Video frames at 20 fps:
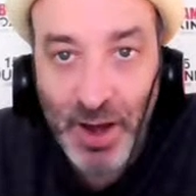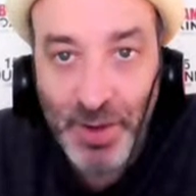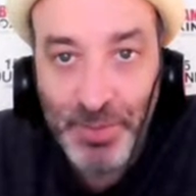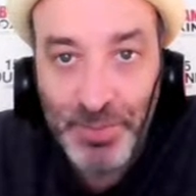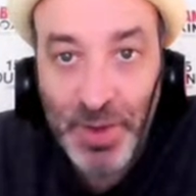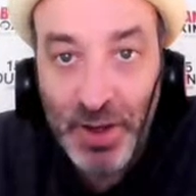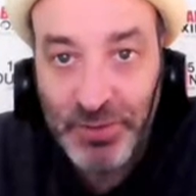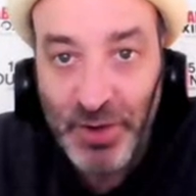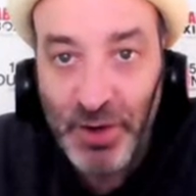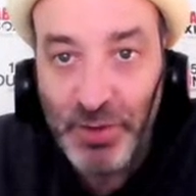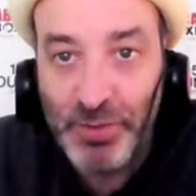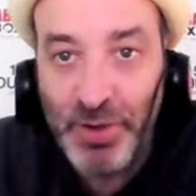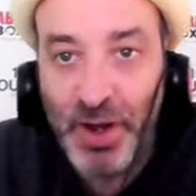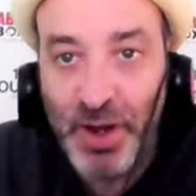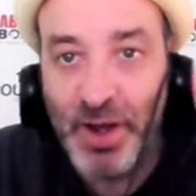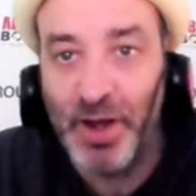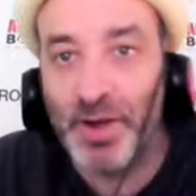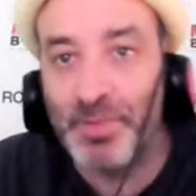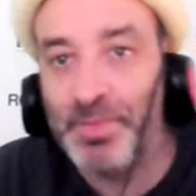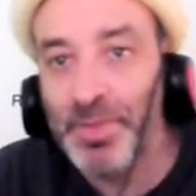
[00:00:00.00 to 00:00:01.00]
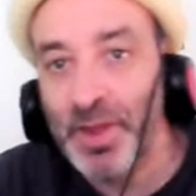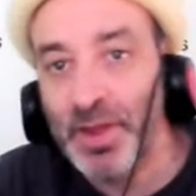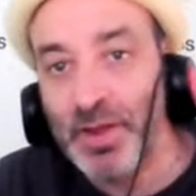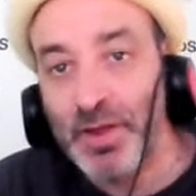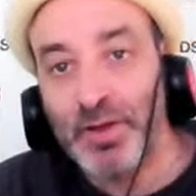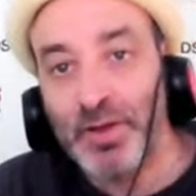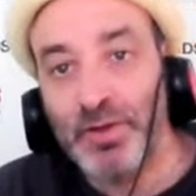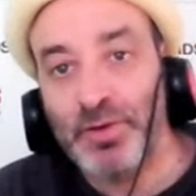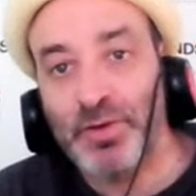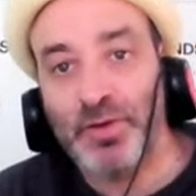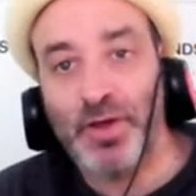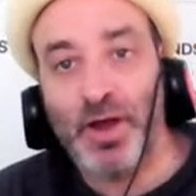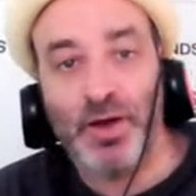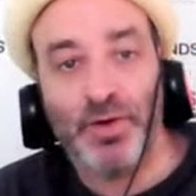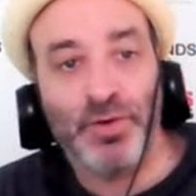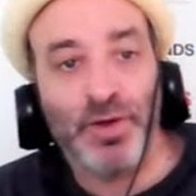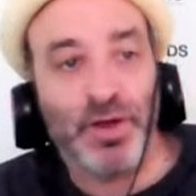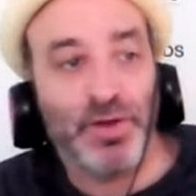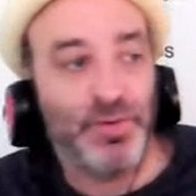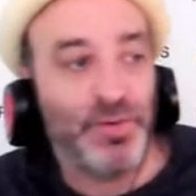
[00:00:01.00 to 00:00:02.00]
So,
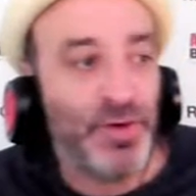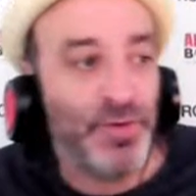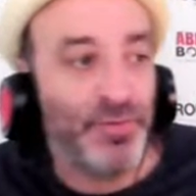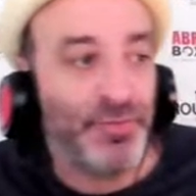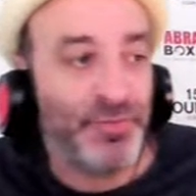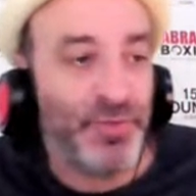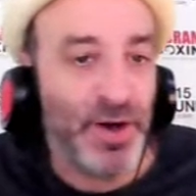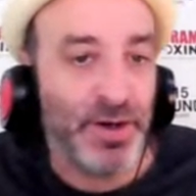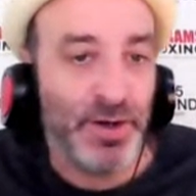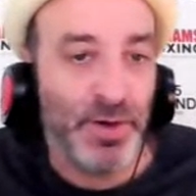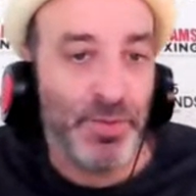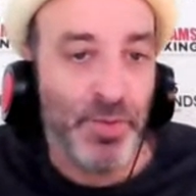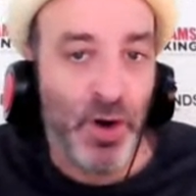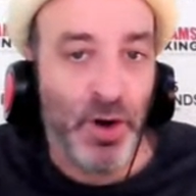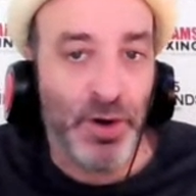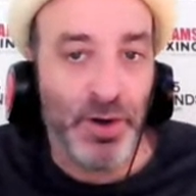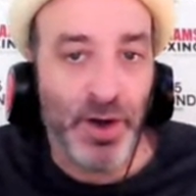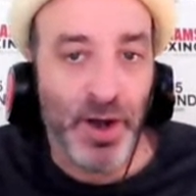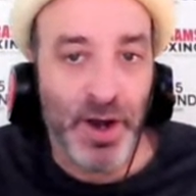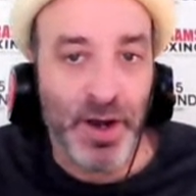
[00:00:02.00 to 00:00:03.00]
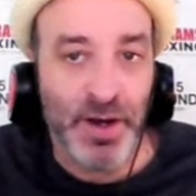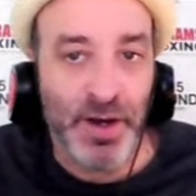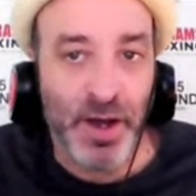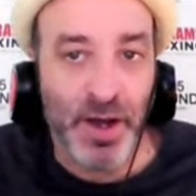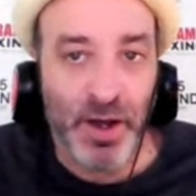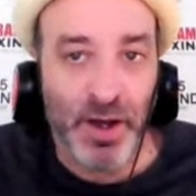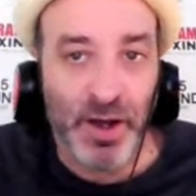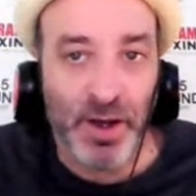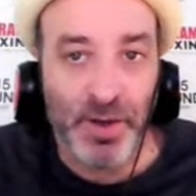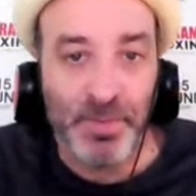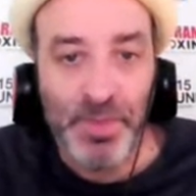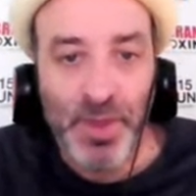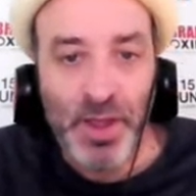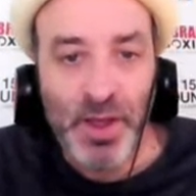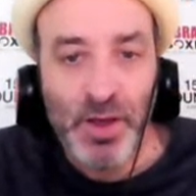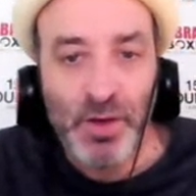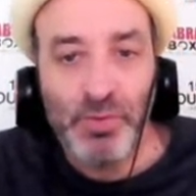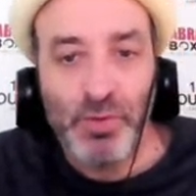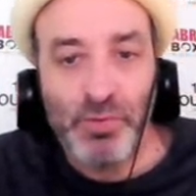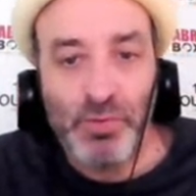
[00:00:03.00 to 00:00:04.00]
you're fighting tomorrow night.
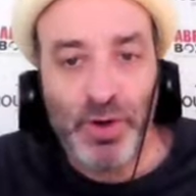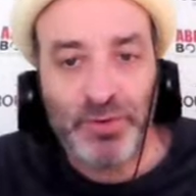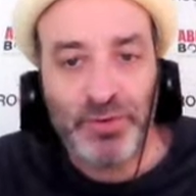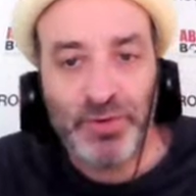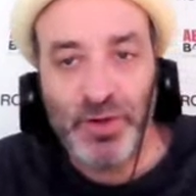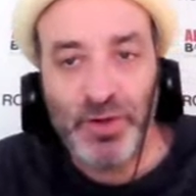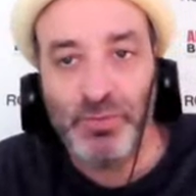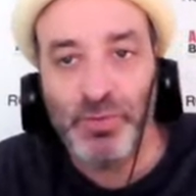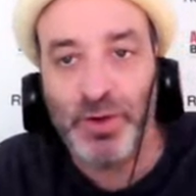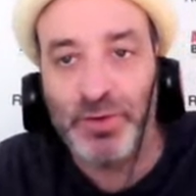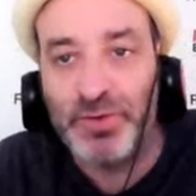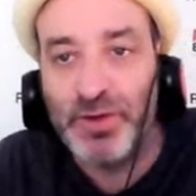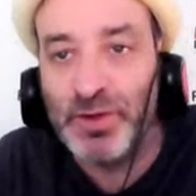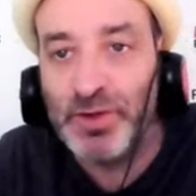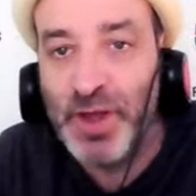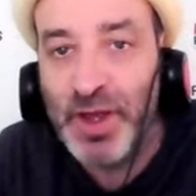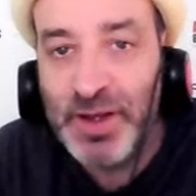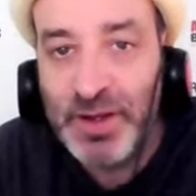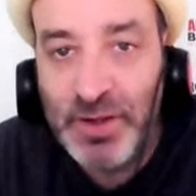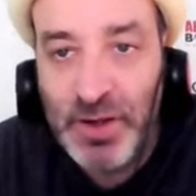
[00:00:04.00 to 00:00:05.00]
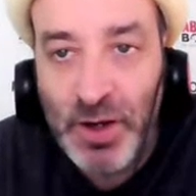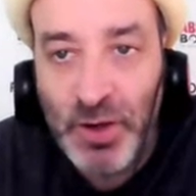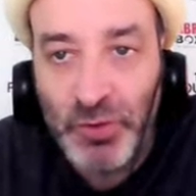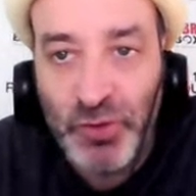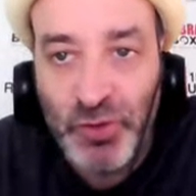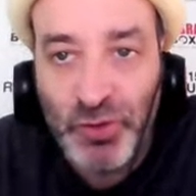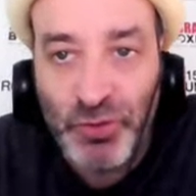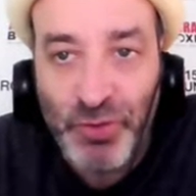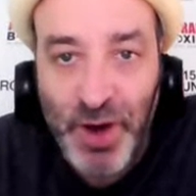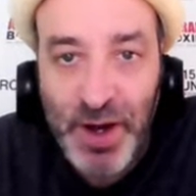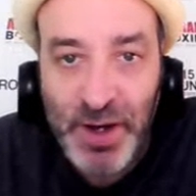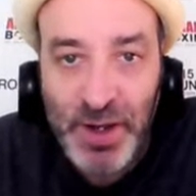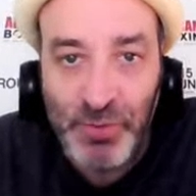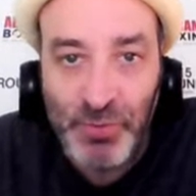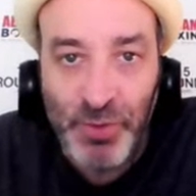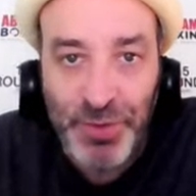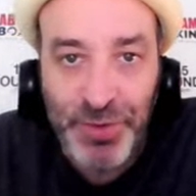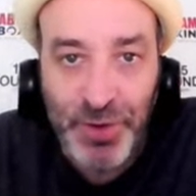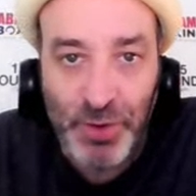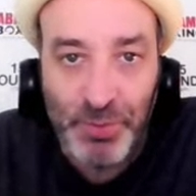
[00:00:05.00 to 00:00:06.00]
What's it like? Training
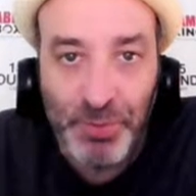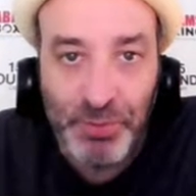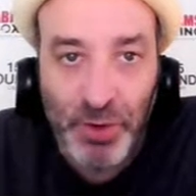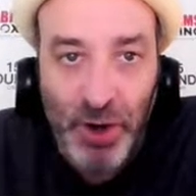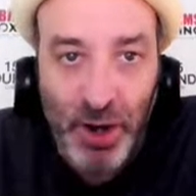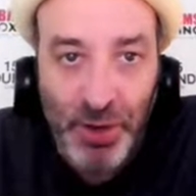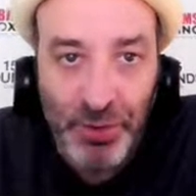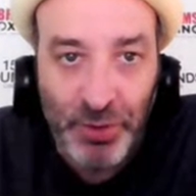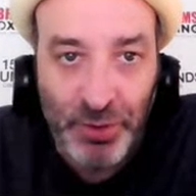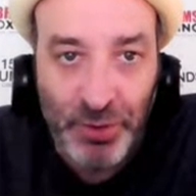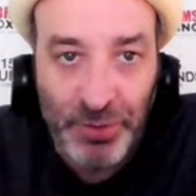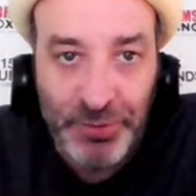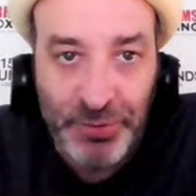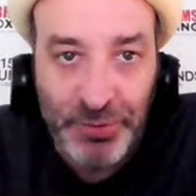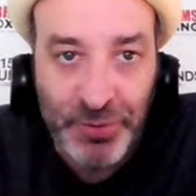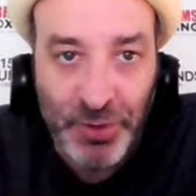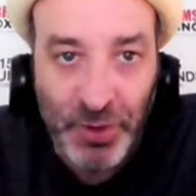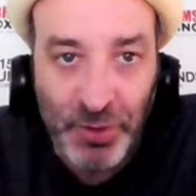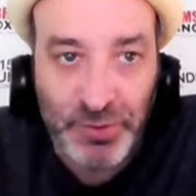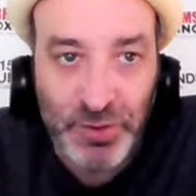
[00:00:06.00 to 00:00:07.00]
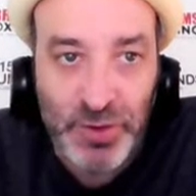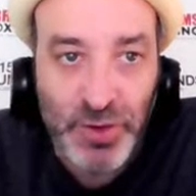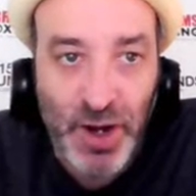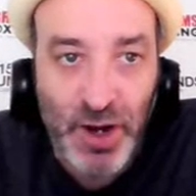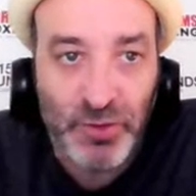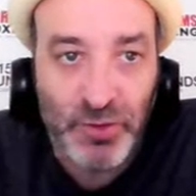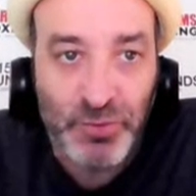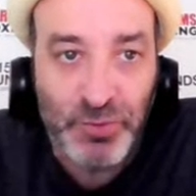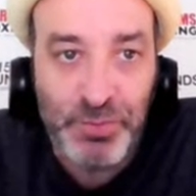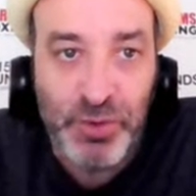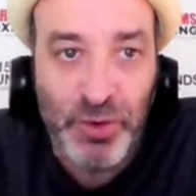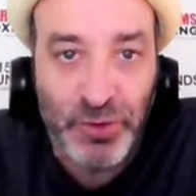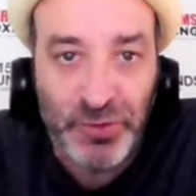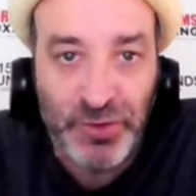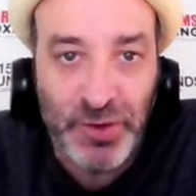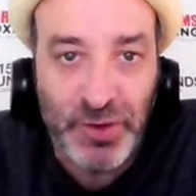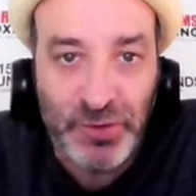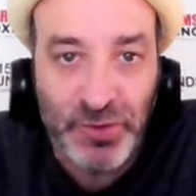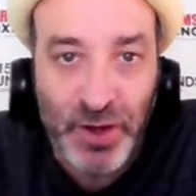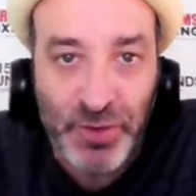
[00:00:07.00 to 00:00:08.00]
with your brother in terms of you guys push
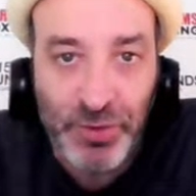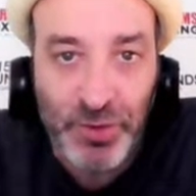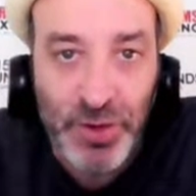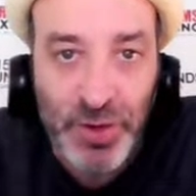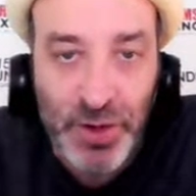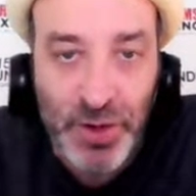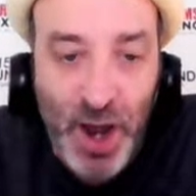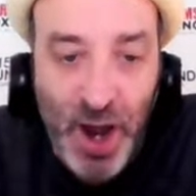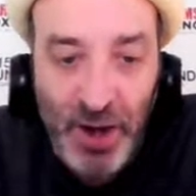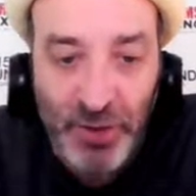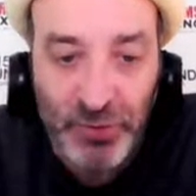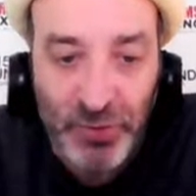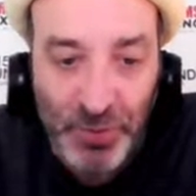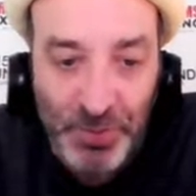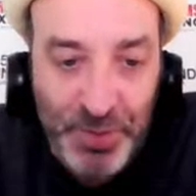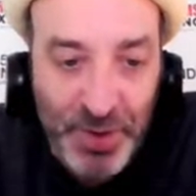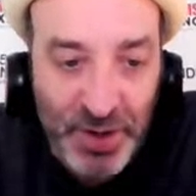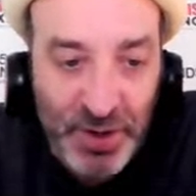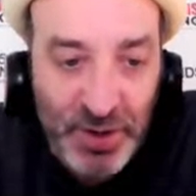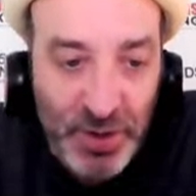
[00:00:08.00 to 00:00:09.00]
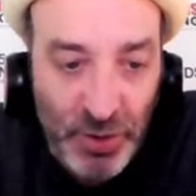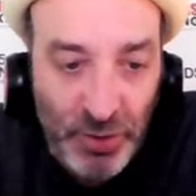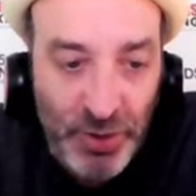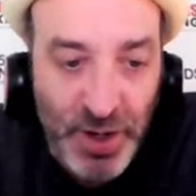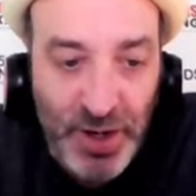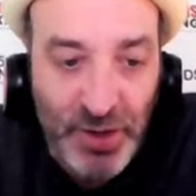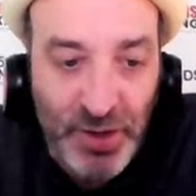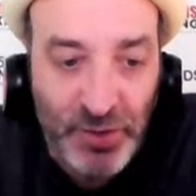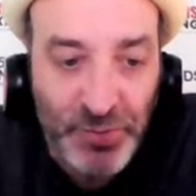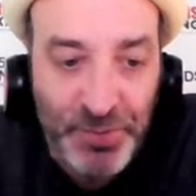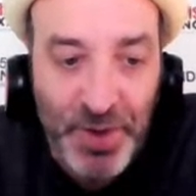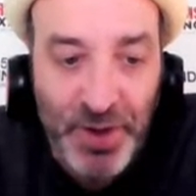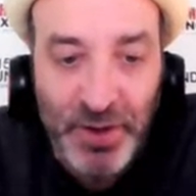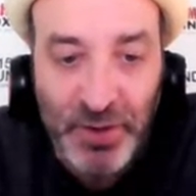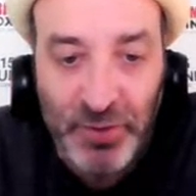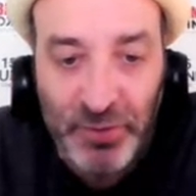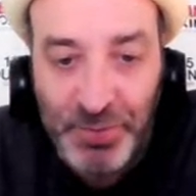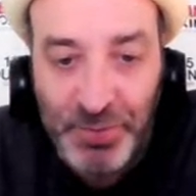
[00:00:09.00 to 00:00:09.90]
each other. You guys are big. You're each biggest